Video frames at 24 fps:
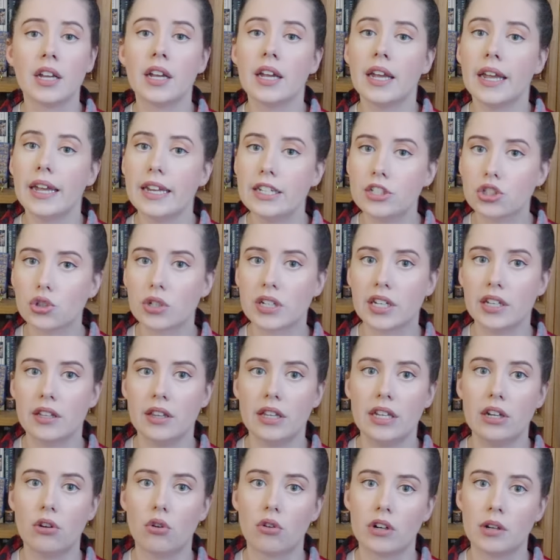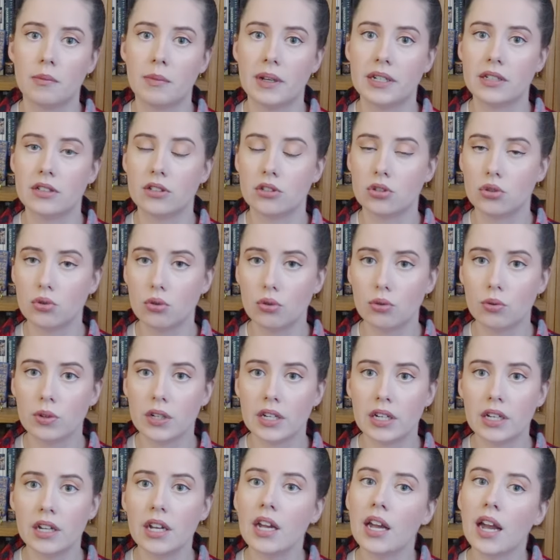intricately ornamented jewelry,